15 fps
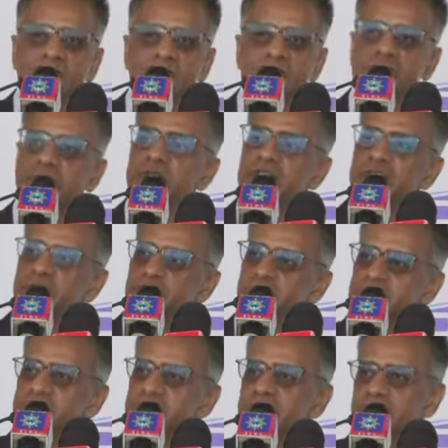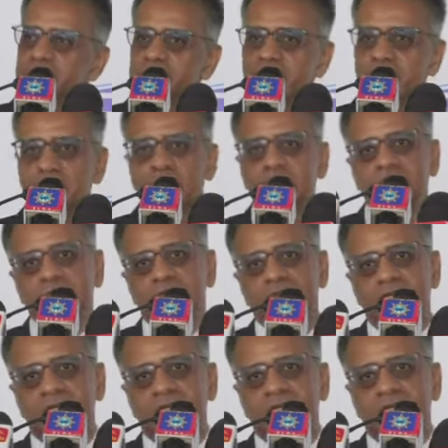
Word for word: So in two years from now,